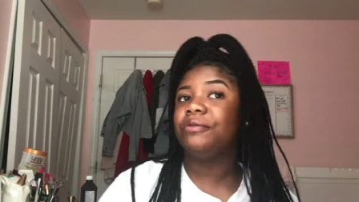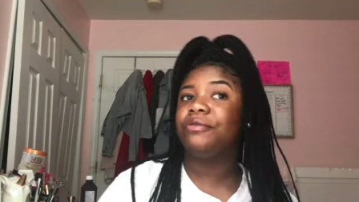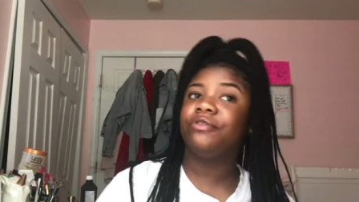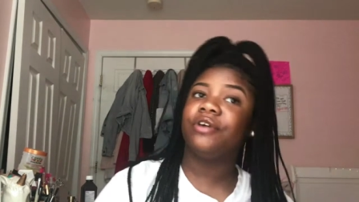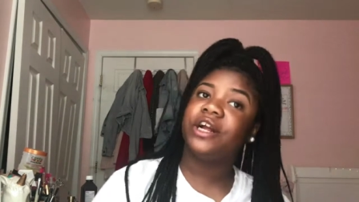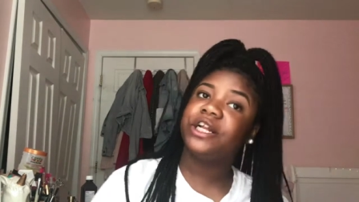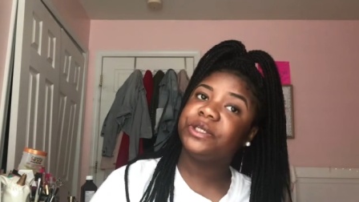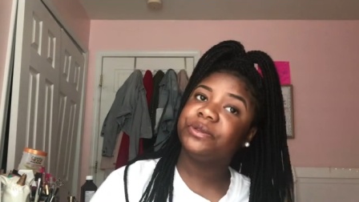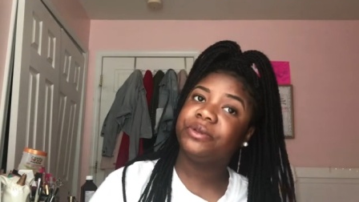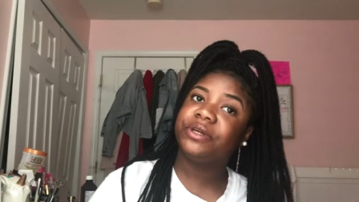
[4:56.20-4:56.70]

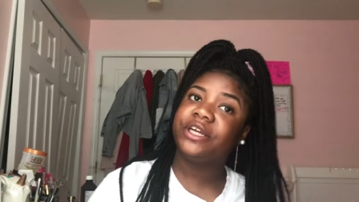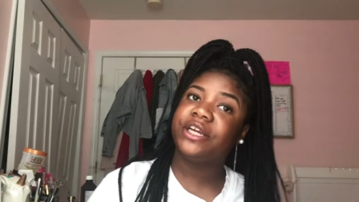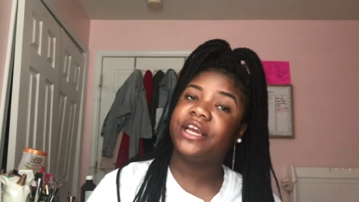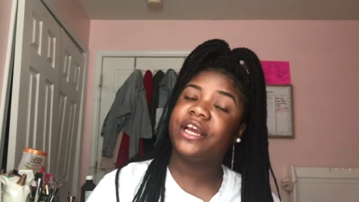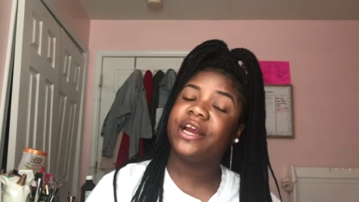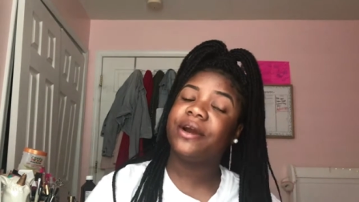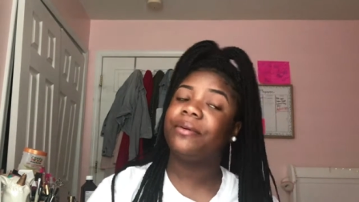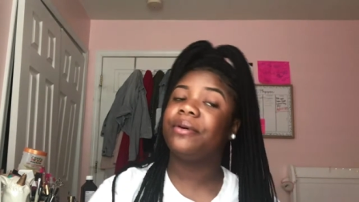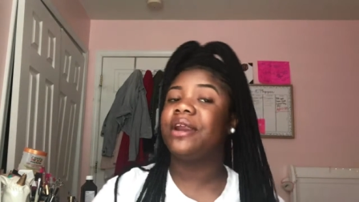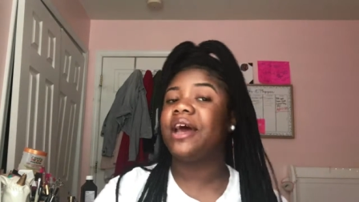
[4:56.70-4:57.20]
freshman
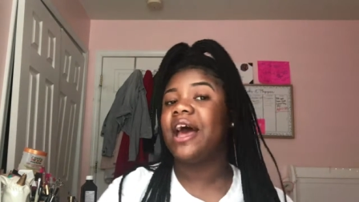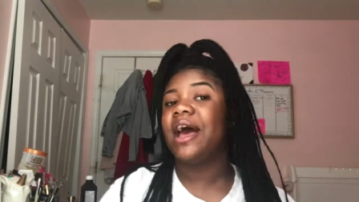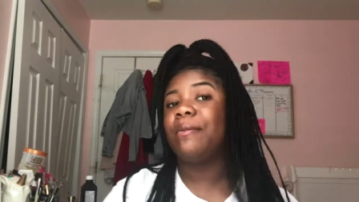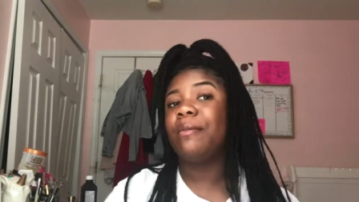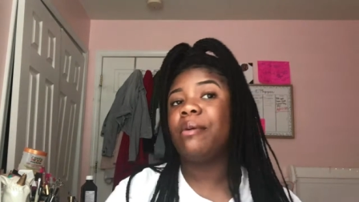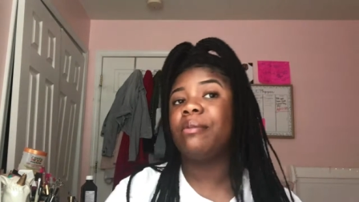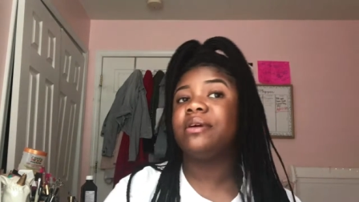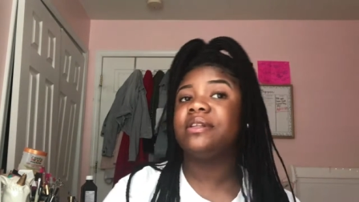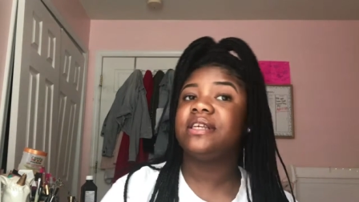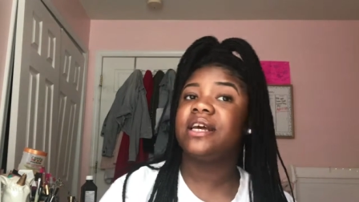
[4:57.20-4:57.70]
year when I had
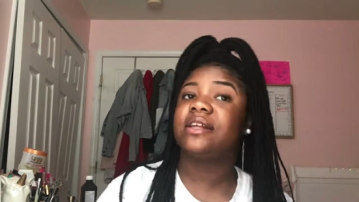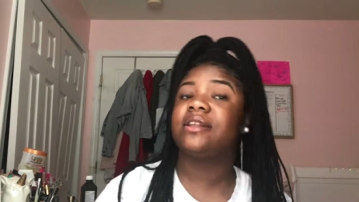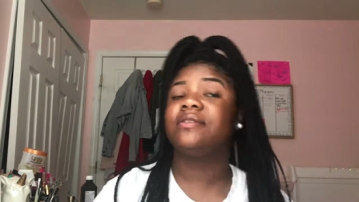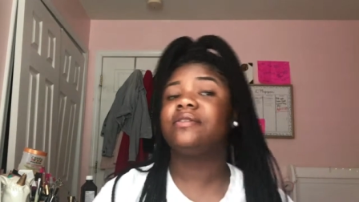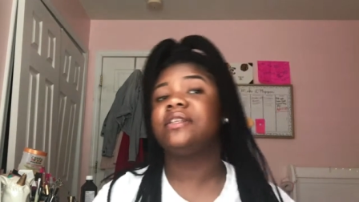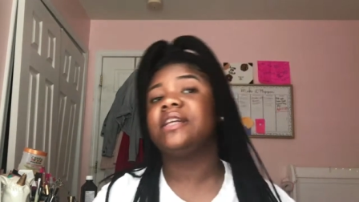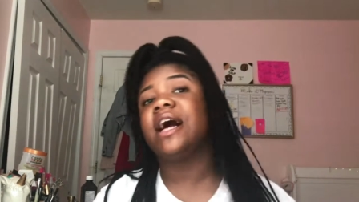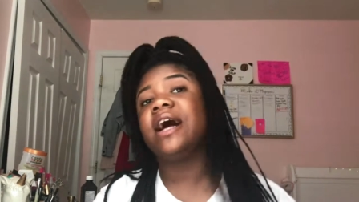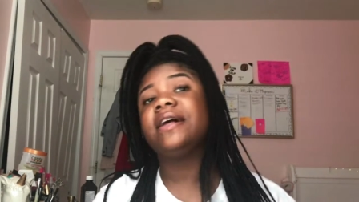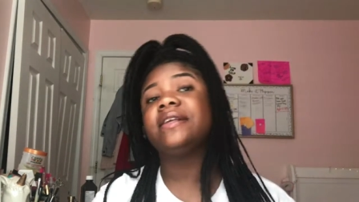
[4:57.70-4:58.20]
my protective
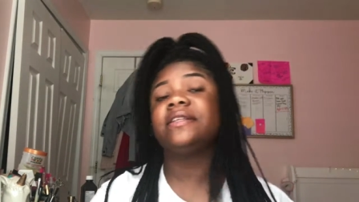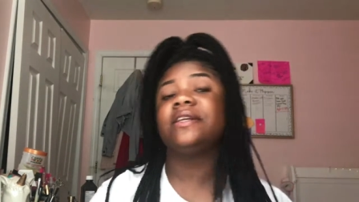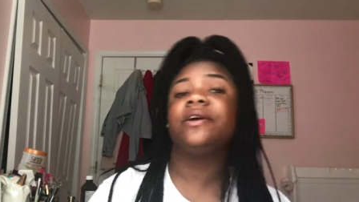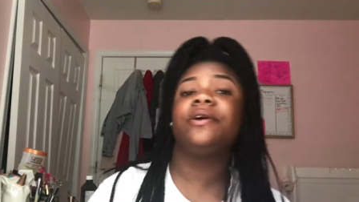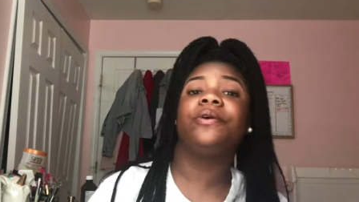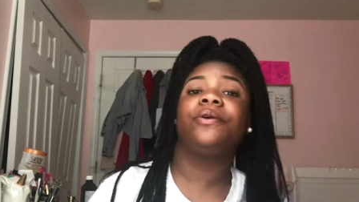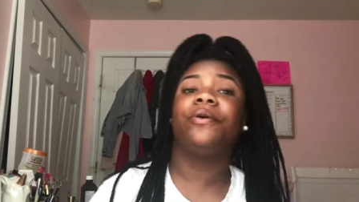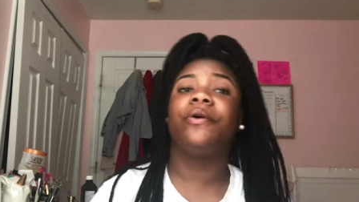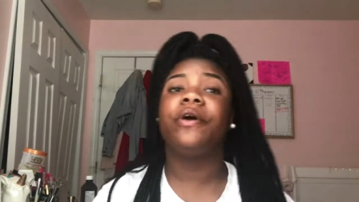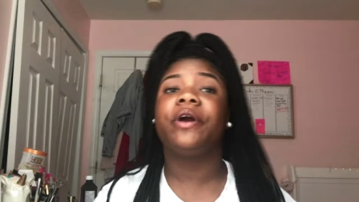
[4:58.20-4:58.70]
styles
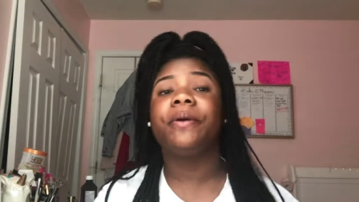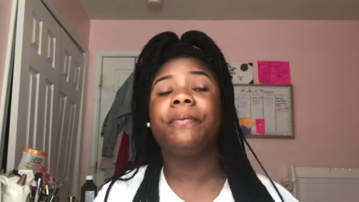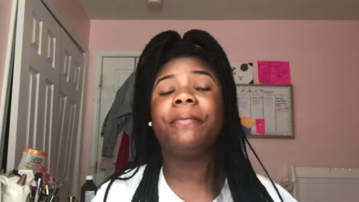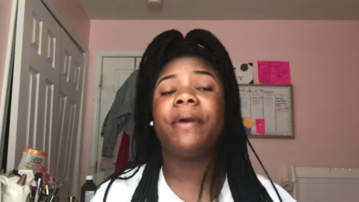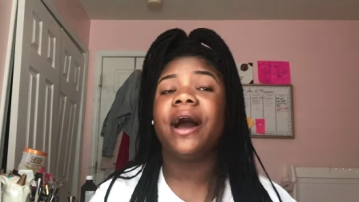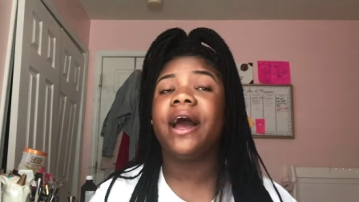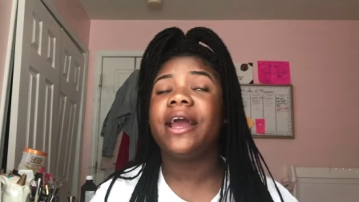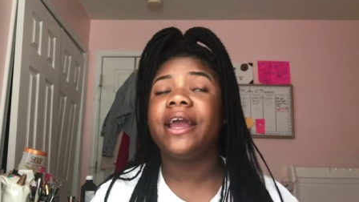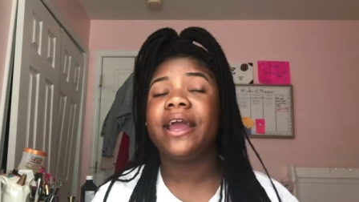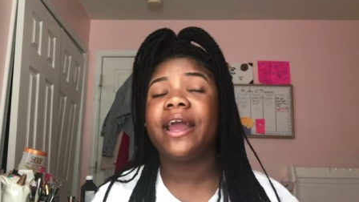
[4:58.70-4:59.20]
and growing
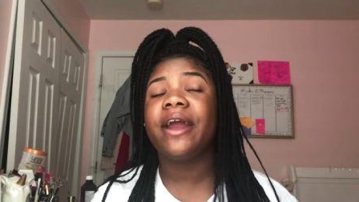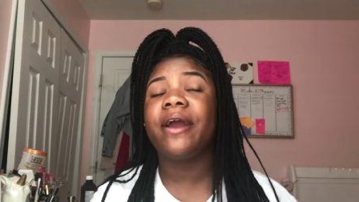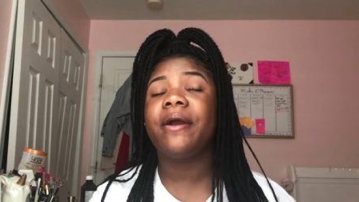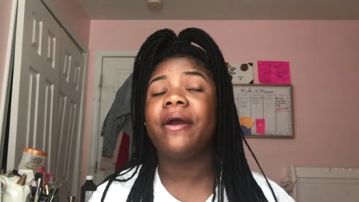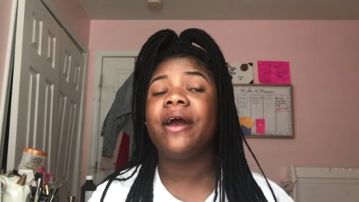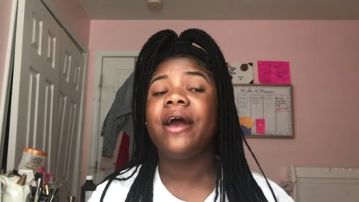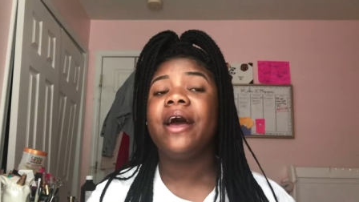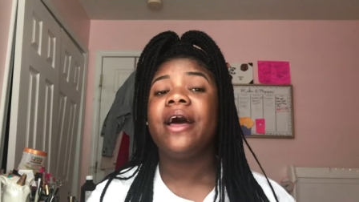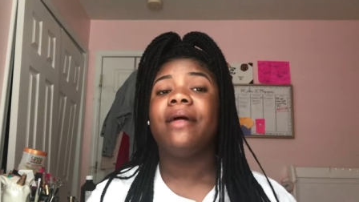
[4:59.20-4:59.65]
my hair.